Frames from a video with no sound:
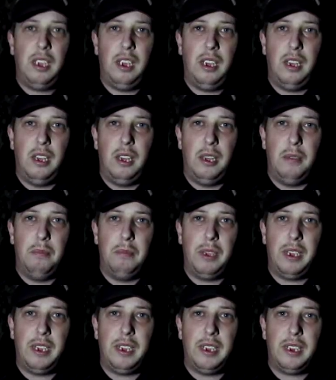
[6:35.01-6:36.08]

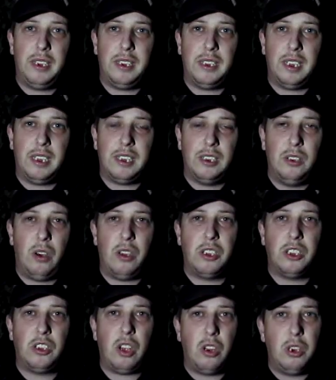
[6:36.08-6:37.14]
It's not as
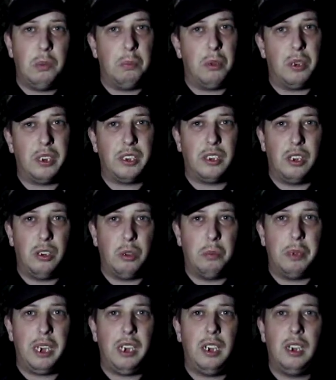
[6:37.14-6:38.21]
soluble as the
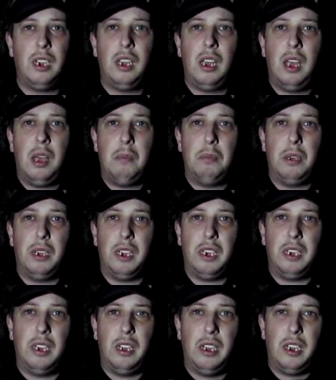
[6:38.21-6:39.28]
Dubby, but
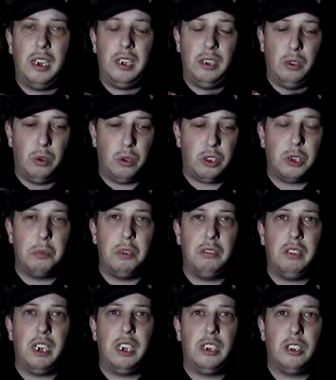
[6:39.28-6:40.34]
in the autumn it
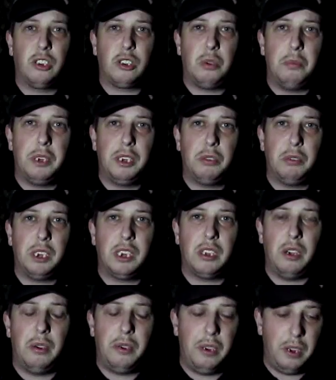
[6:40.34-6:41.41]
really does come into its
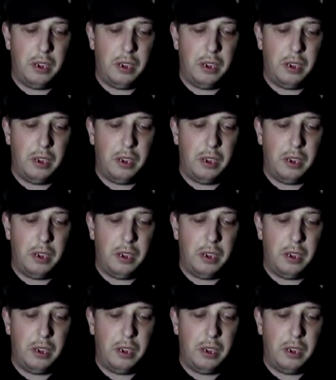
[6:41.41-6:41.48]
own.